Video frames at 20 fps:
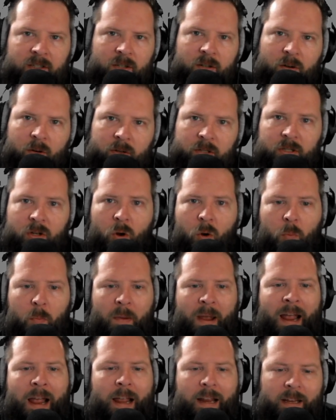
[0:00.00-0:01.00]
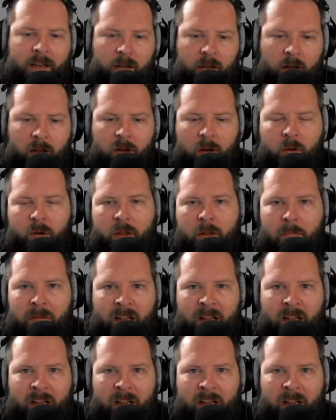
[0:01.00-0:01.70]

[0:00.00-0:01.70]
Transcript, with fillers: you can always go back and load the